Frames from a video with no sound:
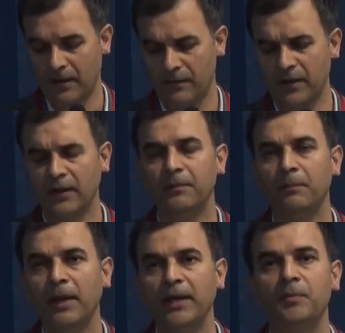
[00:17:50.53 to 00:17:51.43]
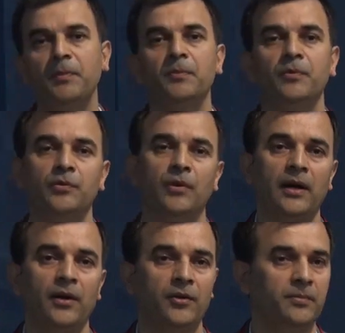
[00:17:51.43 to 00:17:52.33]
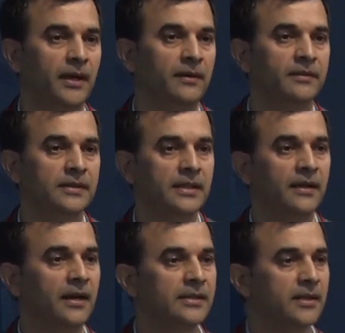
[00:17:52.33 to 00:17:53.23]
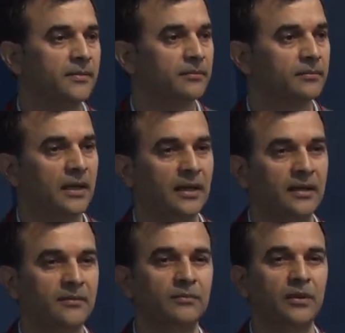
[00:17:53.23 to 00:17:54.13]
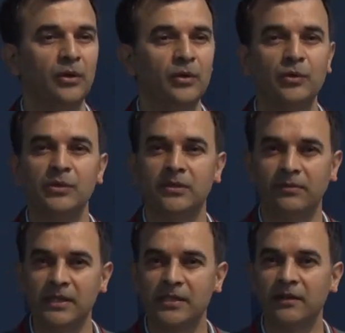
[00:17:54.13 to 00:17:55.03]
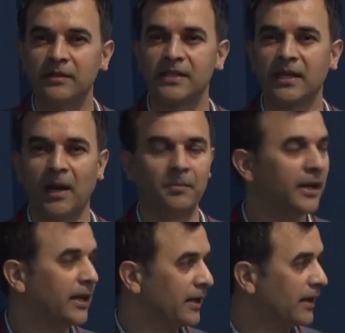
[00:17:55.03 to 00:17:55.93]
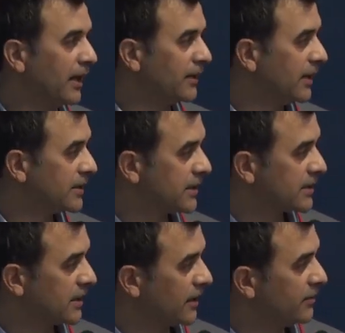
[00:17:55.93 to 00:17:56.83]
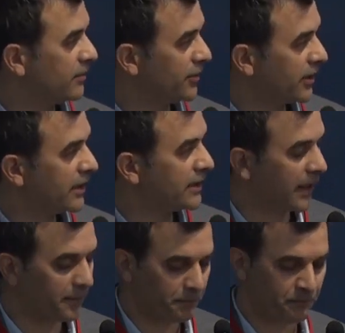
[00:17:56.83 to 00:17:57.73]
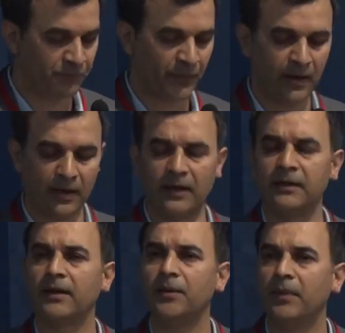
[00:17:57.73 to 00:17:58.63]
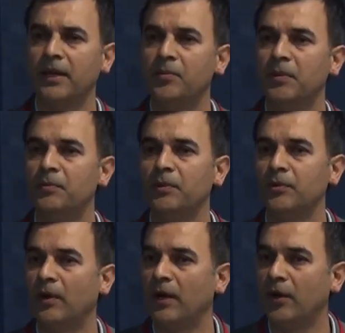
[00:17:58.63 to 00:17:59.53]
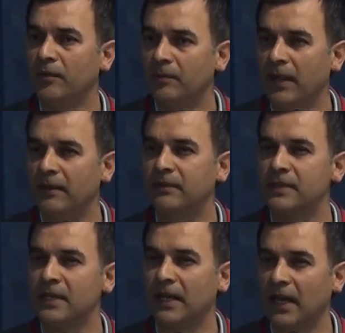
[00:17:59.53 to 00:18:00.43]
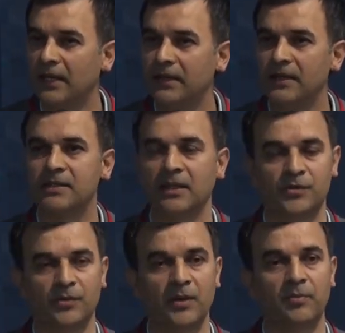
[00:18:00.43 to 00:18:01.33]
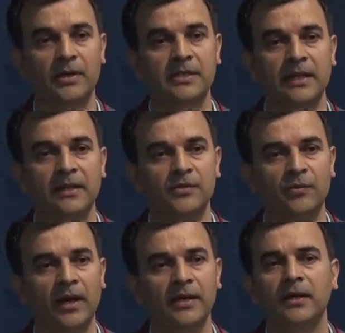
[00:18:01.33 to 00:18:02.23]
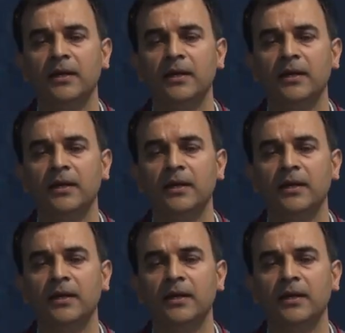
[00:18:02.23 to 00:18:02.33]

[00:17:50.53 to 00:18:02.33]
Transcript: there are many people who are non-believers. There are some loose research happening. I just read them. And there are many people who are non-believers and atheists as well, percentage-wide.